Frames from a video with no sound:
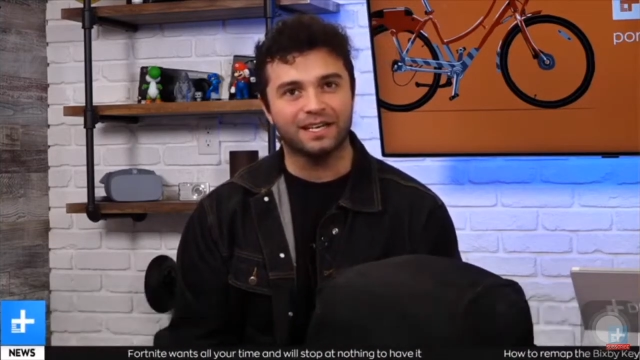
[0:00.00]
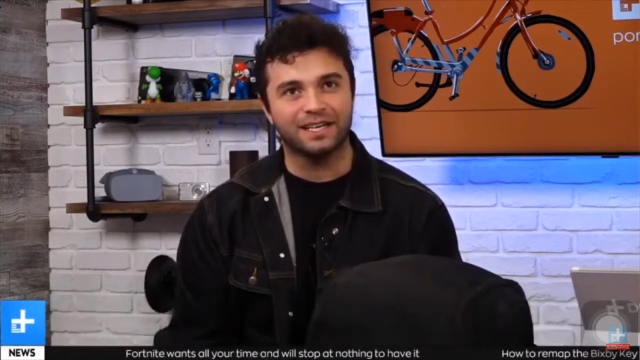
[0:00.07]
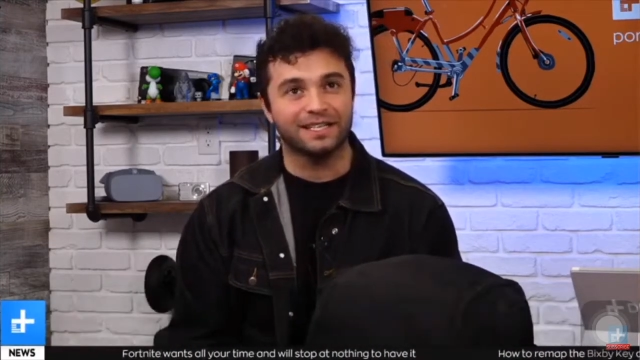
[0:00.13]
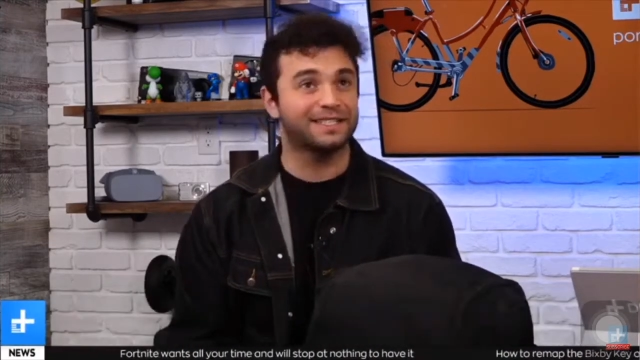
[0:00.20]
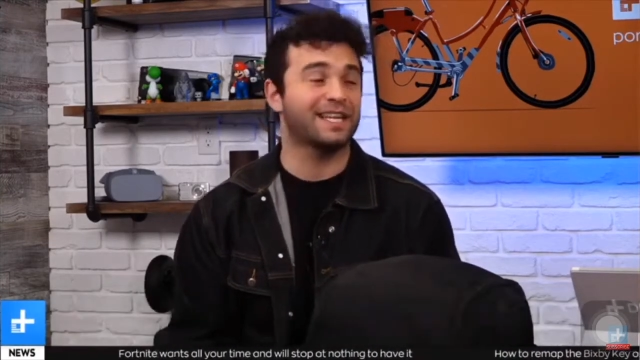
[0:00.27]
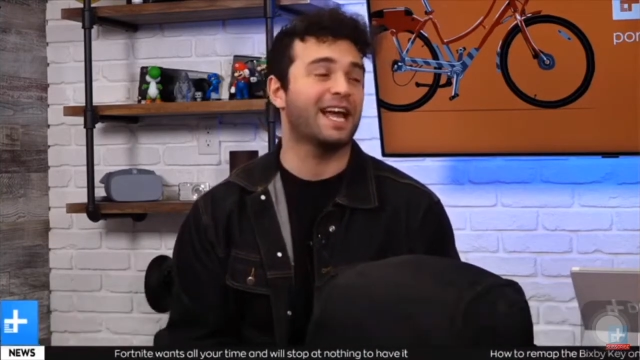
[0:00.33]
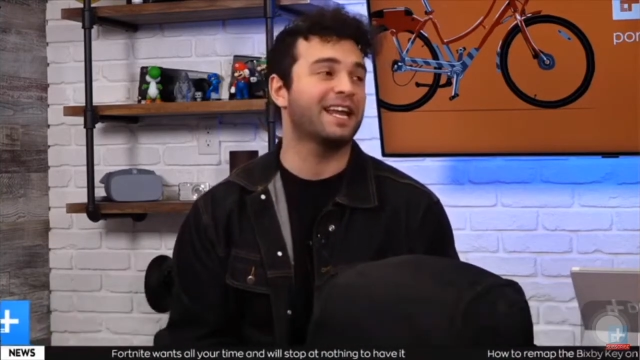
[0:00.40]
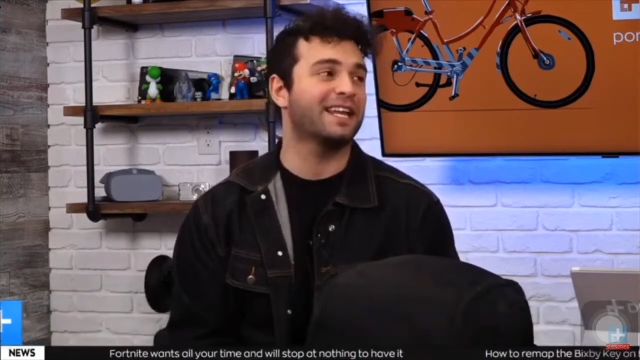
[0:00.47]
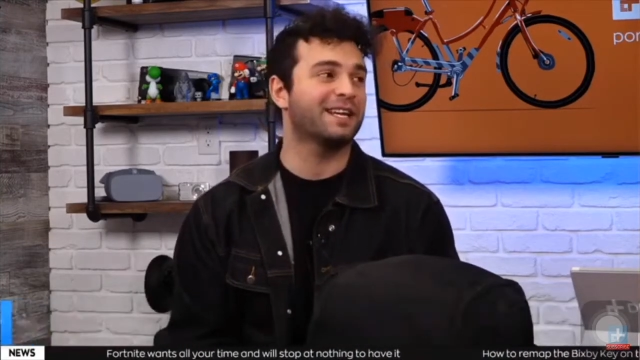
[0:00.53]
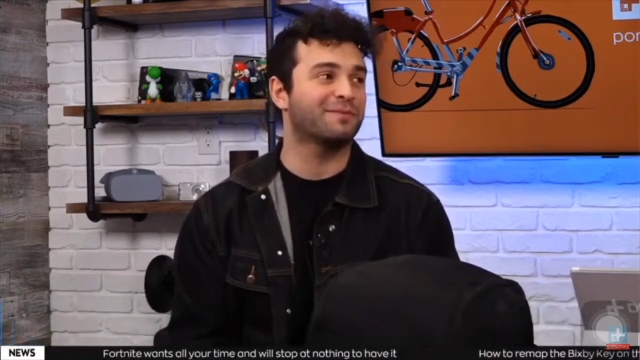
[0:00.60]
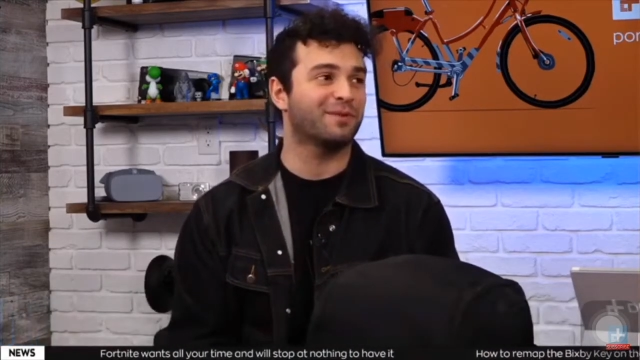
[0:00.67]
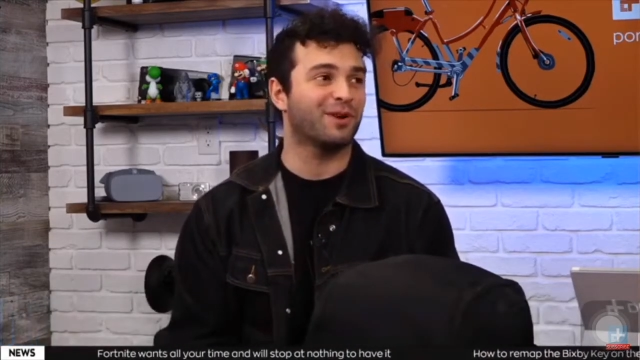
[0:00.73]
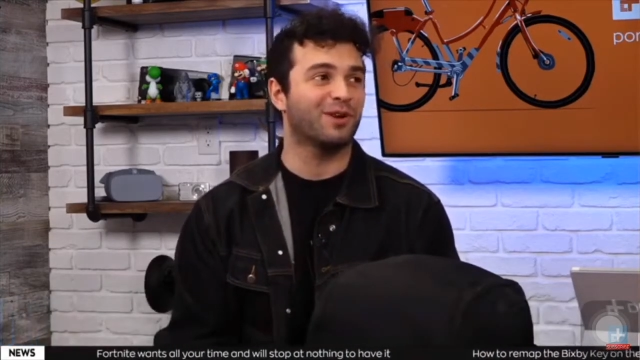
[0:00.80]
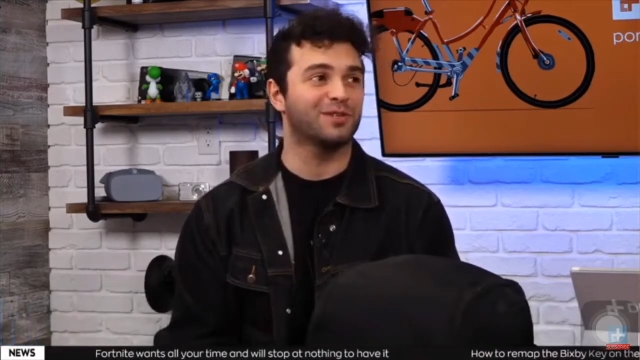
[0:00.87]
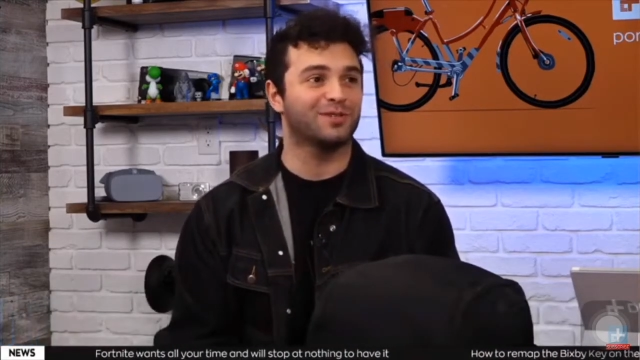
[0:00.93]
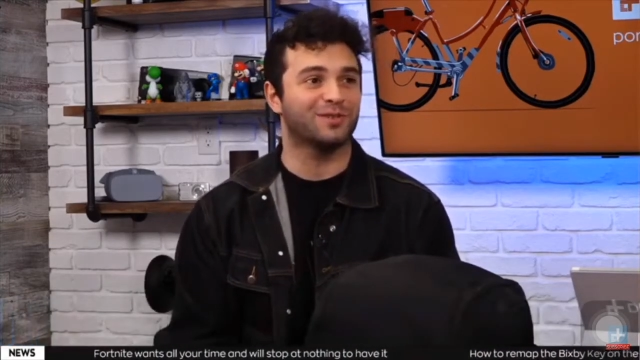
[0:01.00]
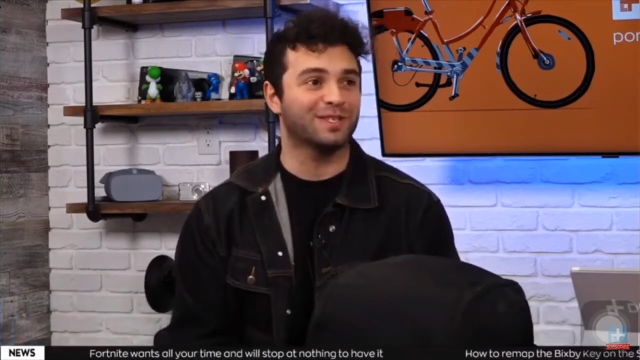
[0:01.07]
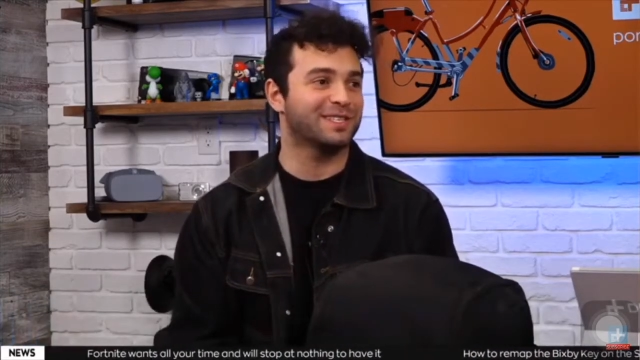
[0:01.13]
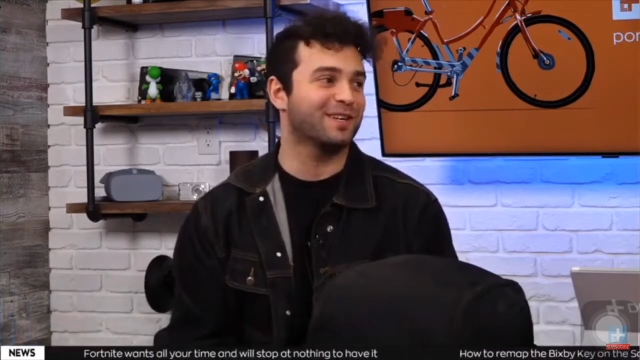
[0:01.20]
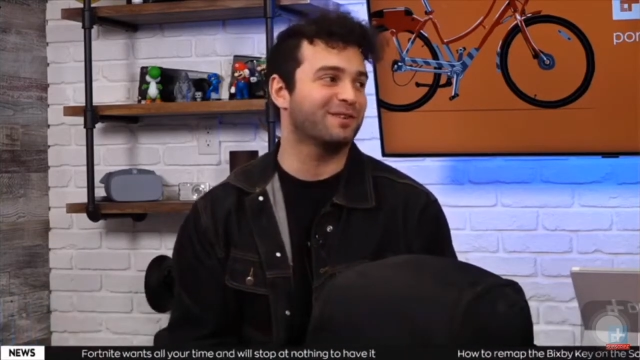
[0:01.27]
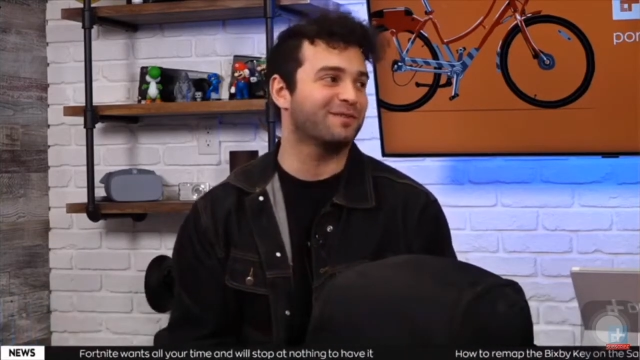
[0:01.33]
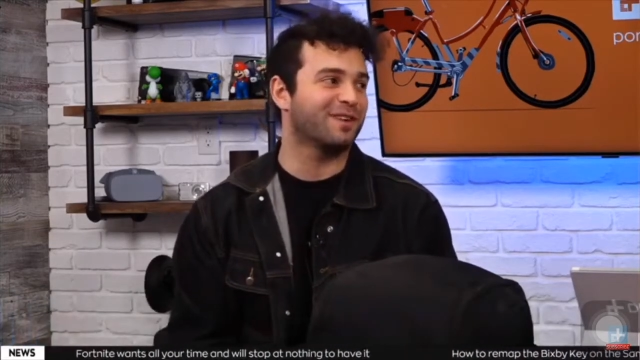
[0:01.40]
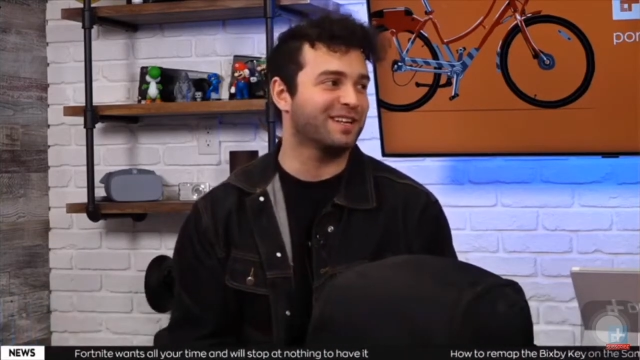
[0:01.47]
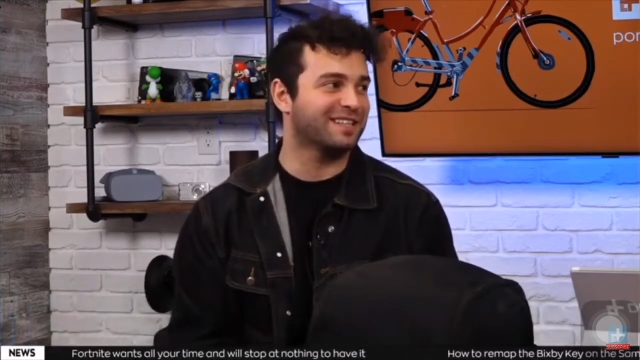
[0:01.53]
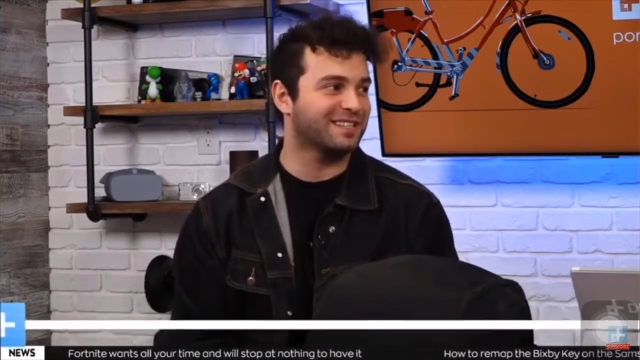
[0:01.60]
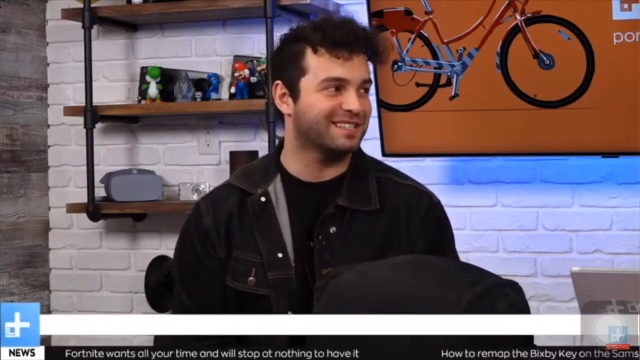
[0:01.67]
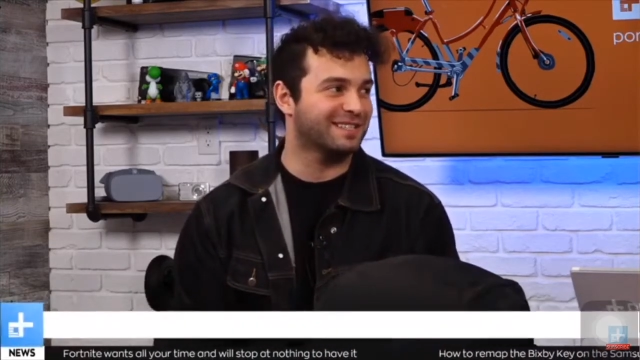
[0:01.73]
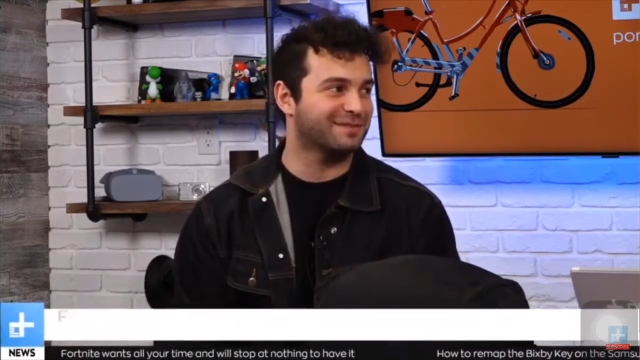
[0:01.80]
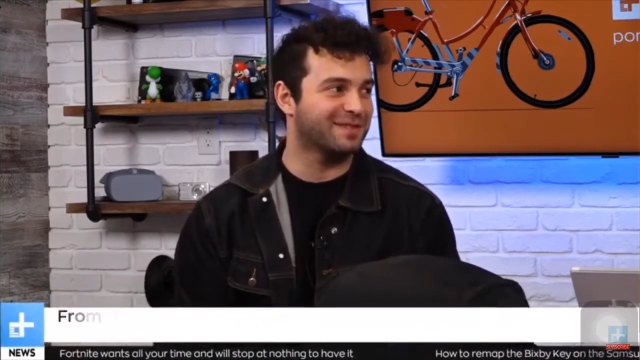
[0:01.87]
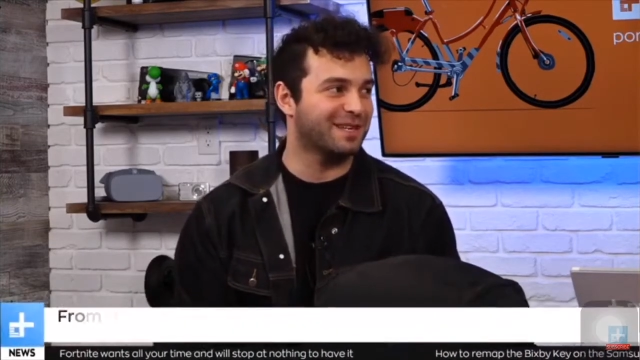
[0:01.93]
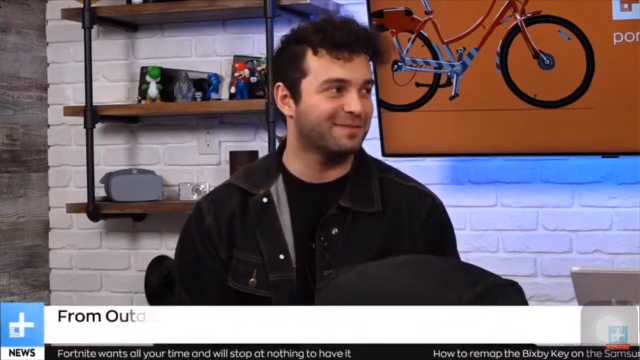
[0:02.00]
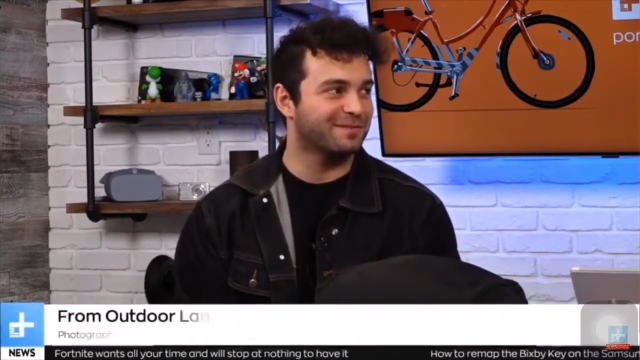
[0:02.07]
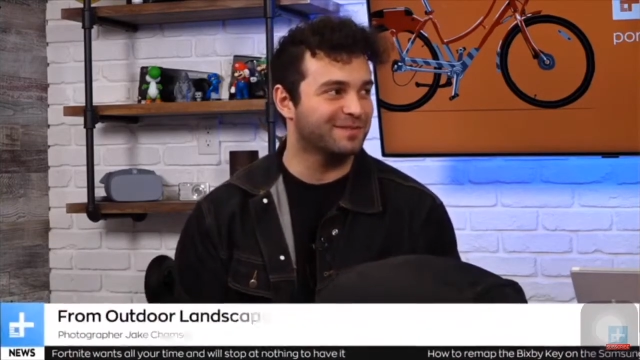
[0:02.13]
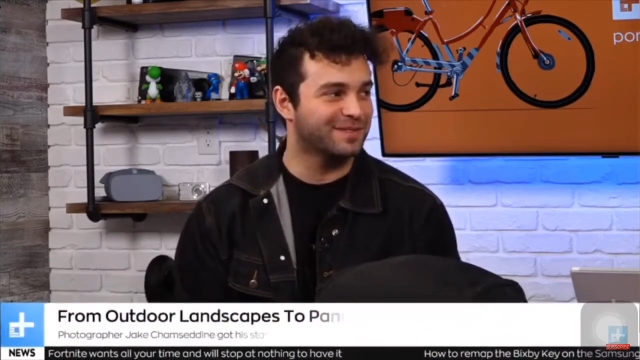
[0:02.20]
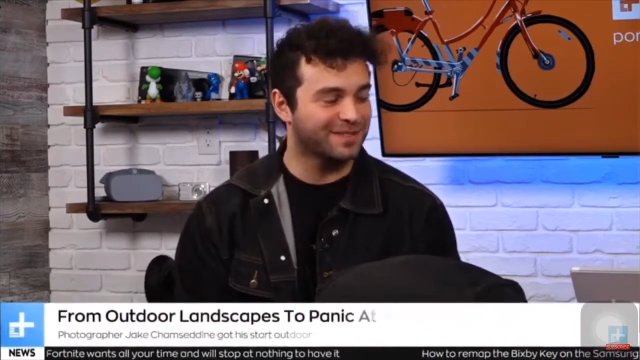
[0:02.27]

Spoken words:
exciting, but also like terrifying at the same time.